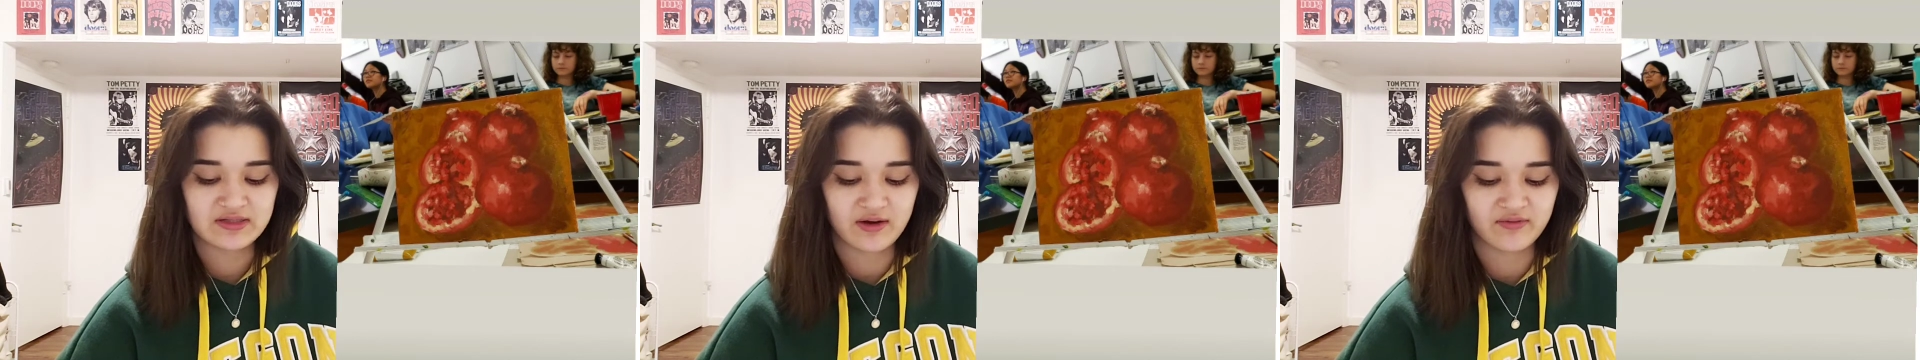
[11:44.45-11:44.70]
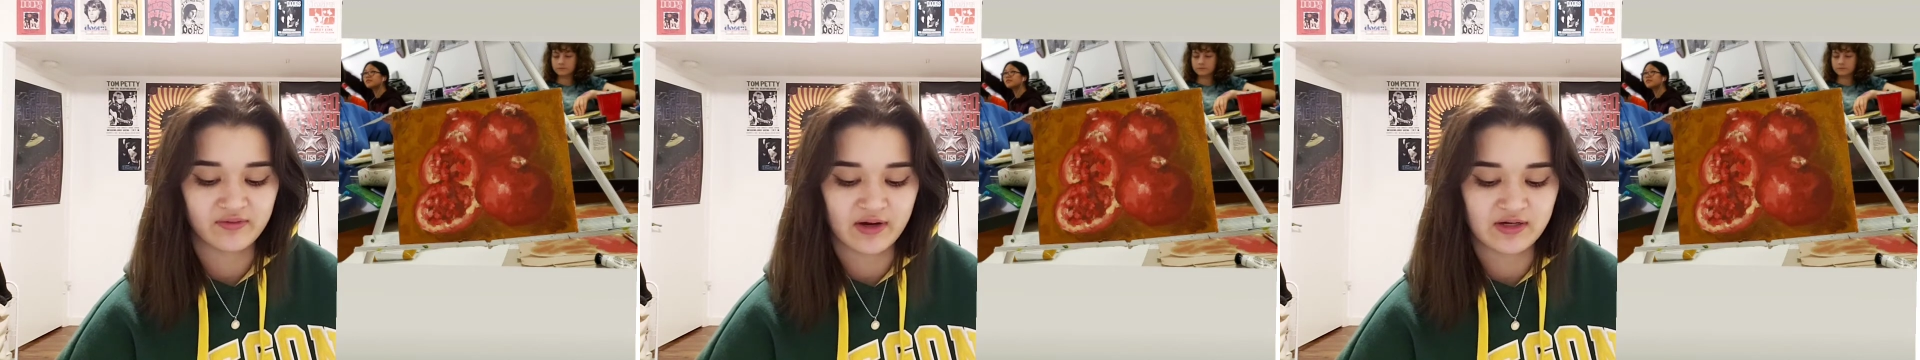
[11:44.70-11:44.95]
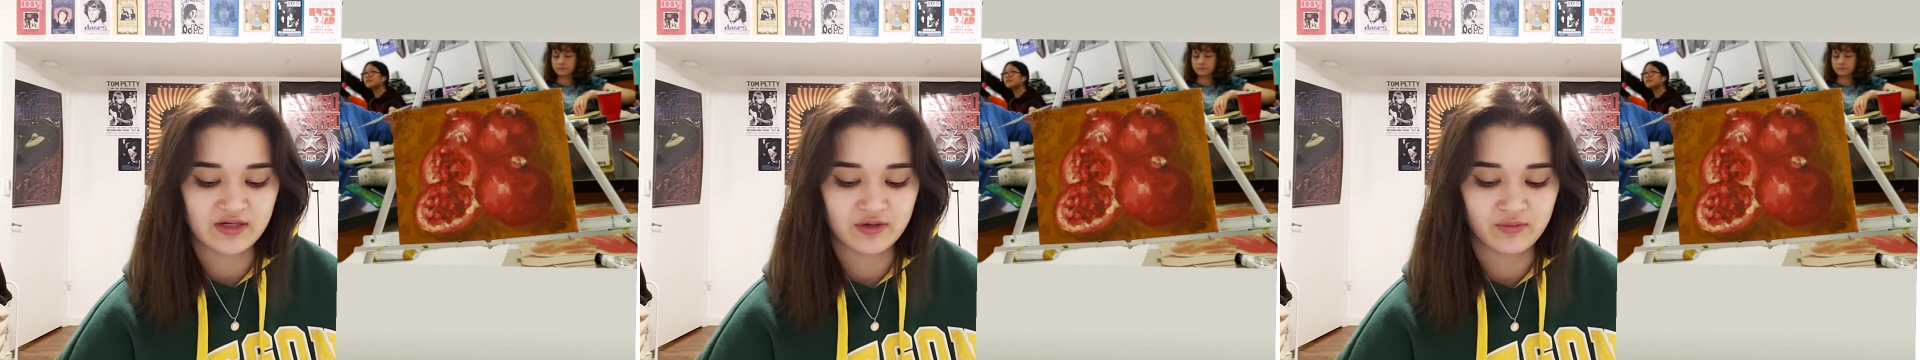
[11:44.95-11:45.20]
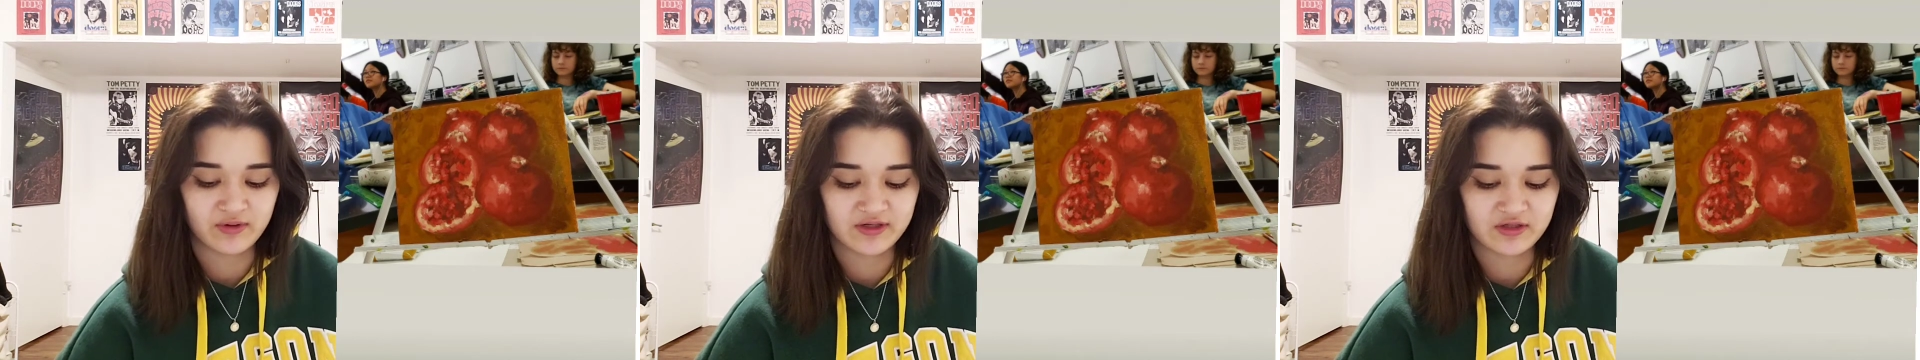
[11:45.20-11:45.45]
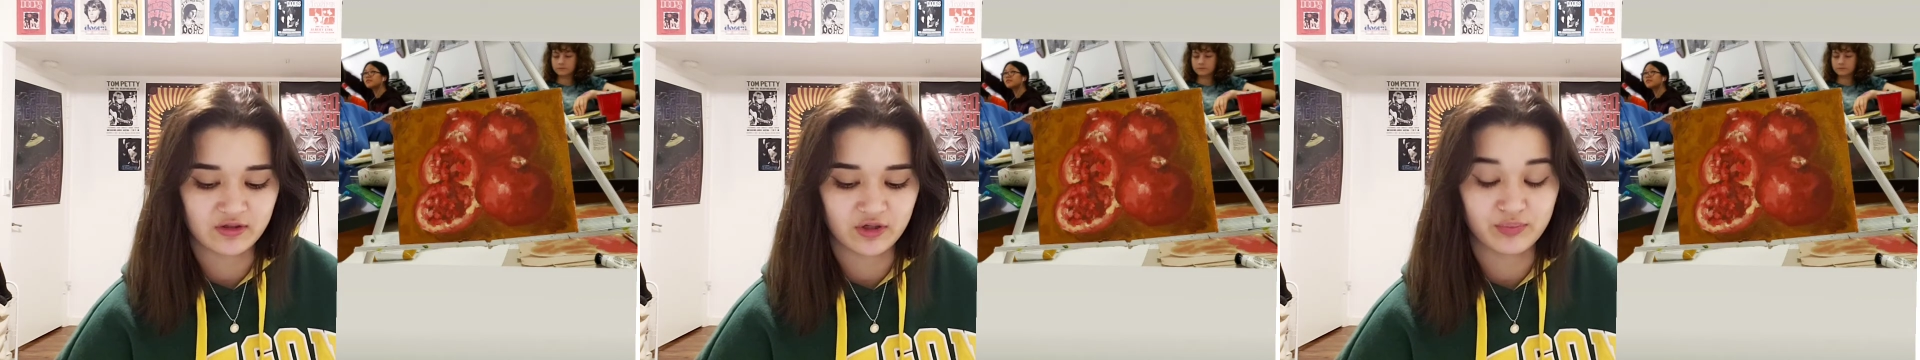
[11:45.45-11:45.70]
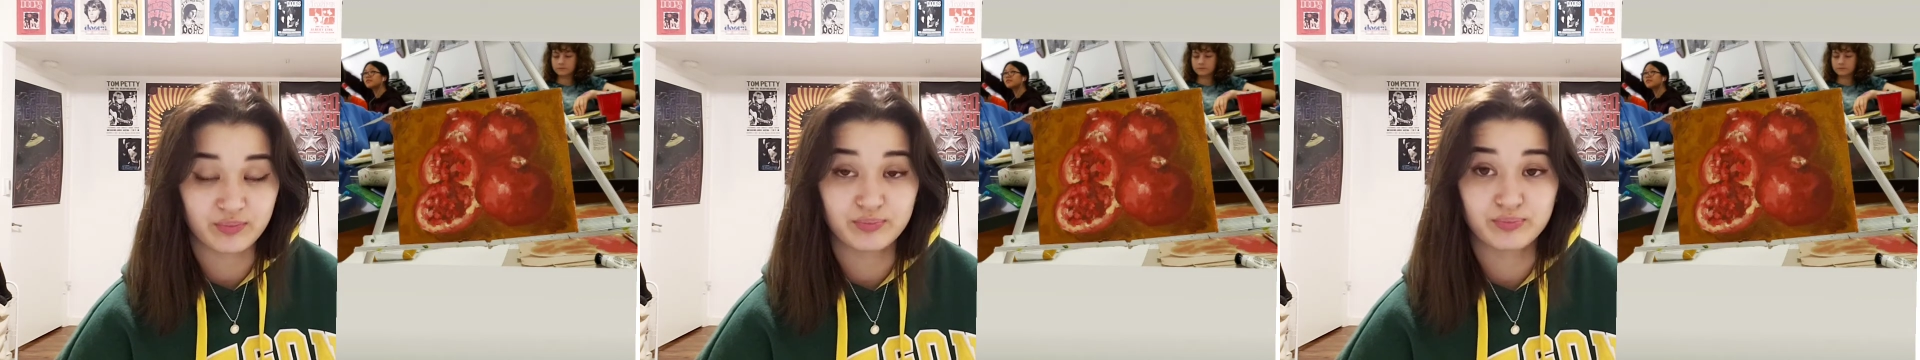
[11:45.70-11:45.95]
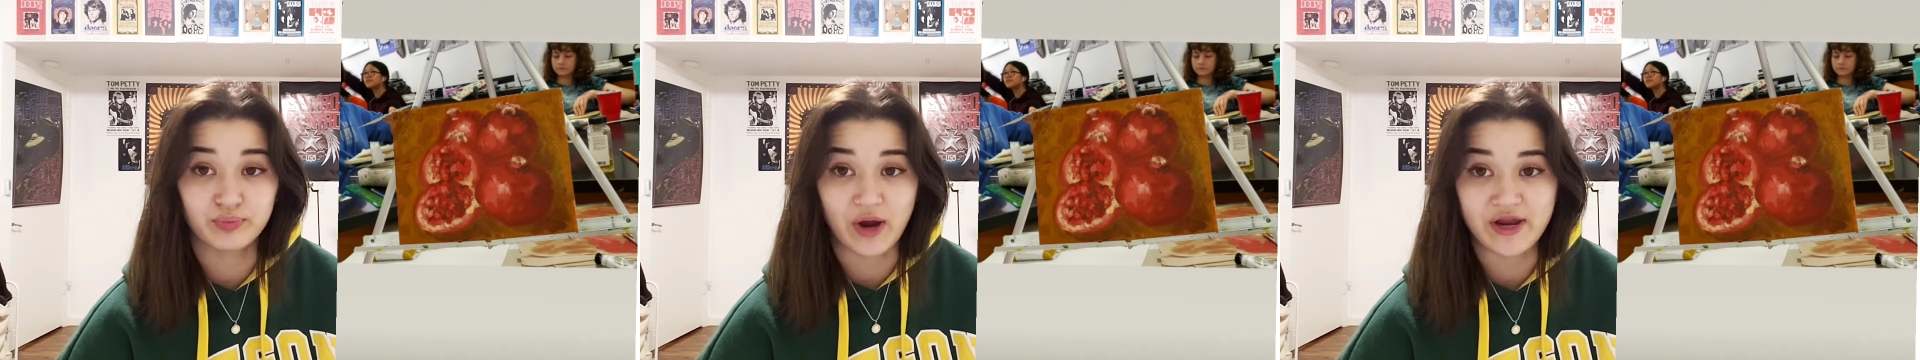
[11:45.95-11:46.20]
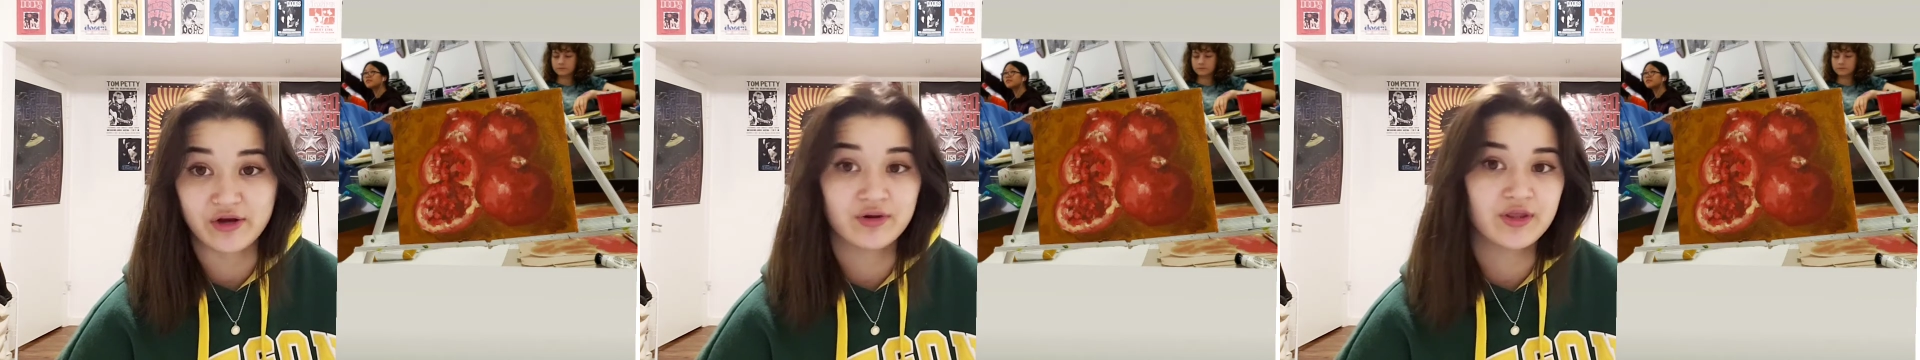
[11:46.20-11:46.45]
However, I didn't want it to look
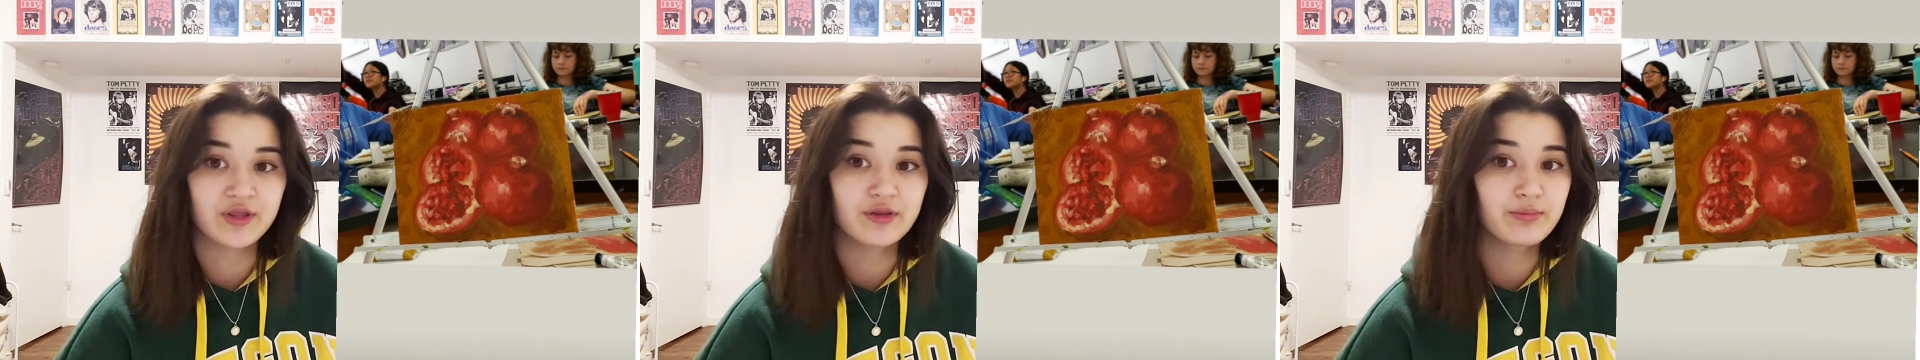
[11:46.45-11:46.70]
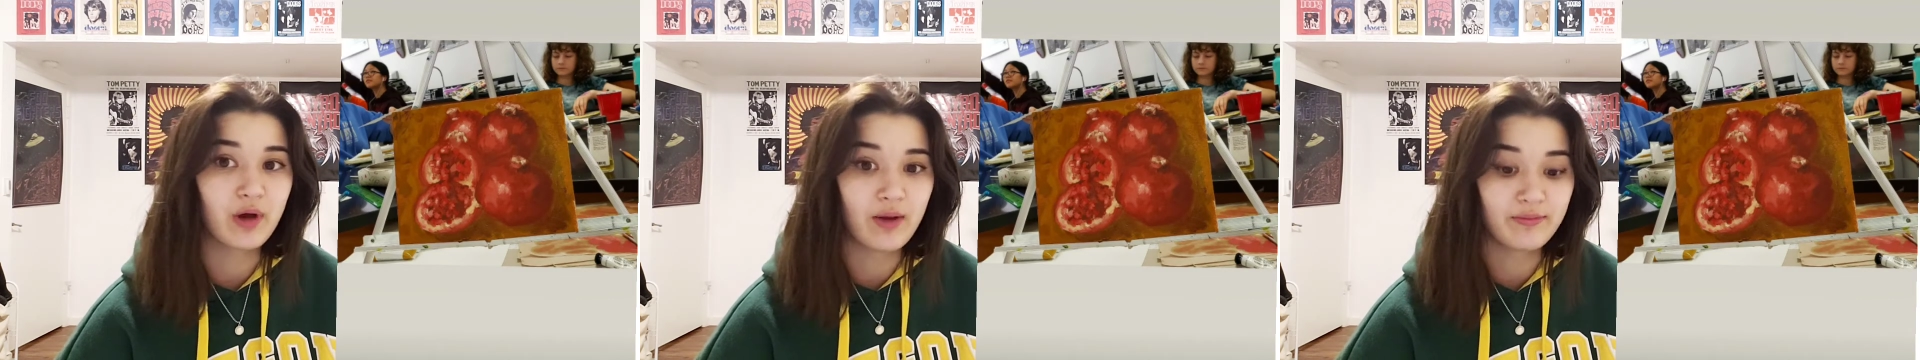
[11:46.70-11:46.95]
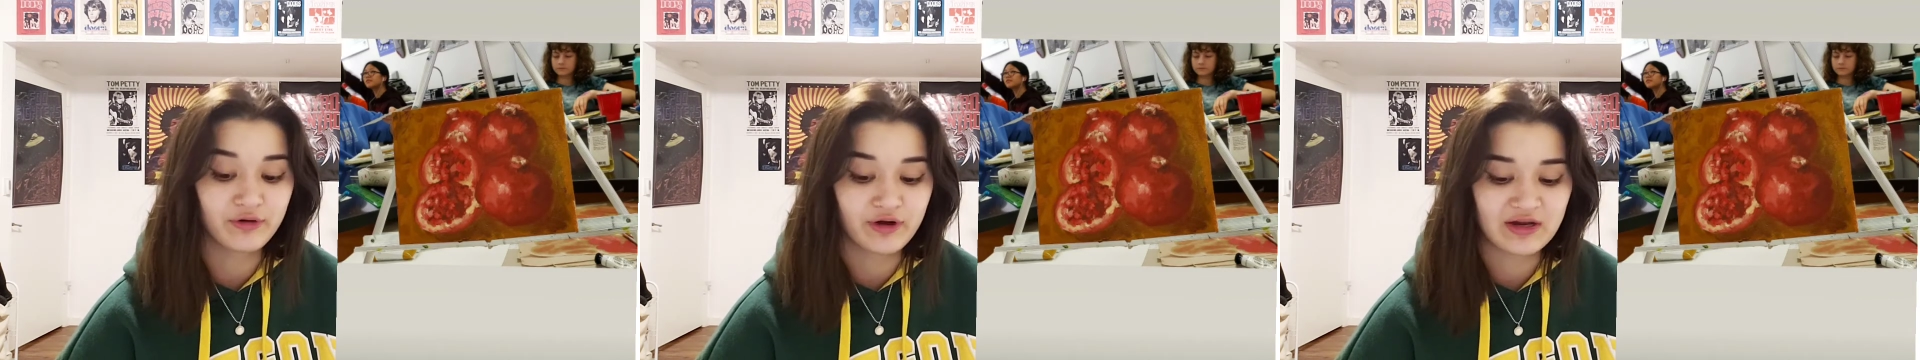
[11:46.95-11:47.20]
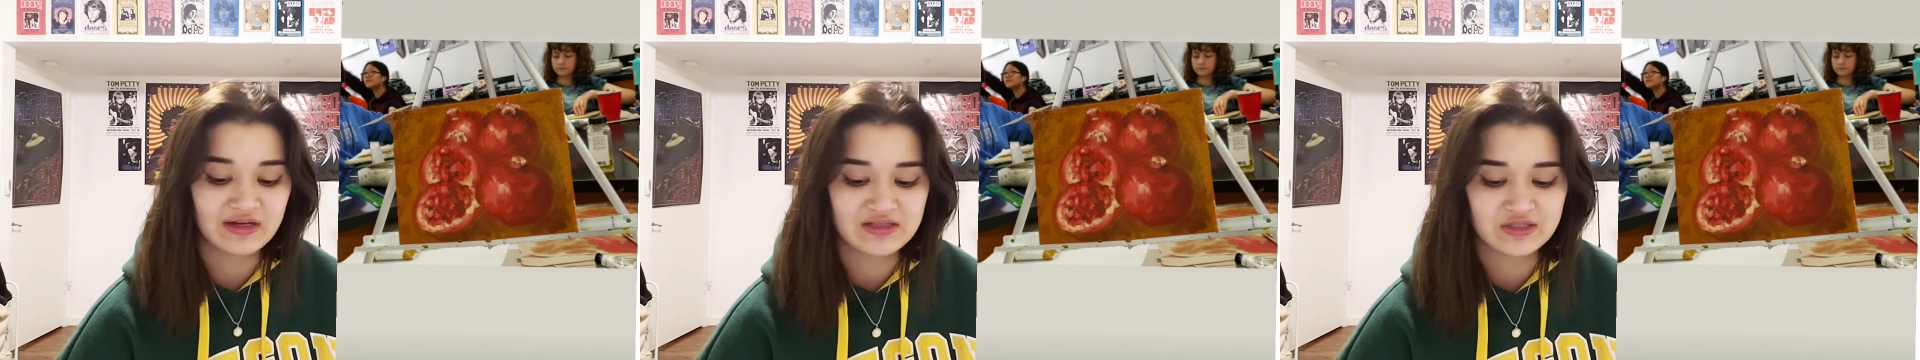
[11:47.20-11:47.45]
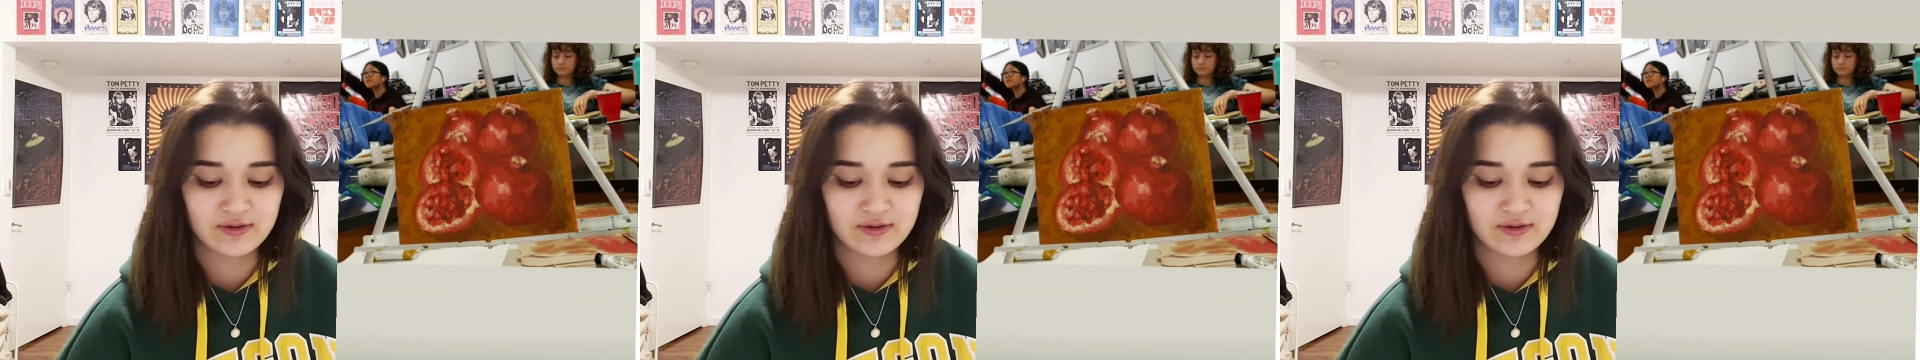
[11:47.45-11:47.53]
brighter than the pomegranates,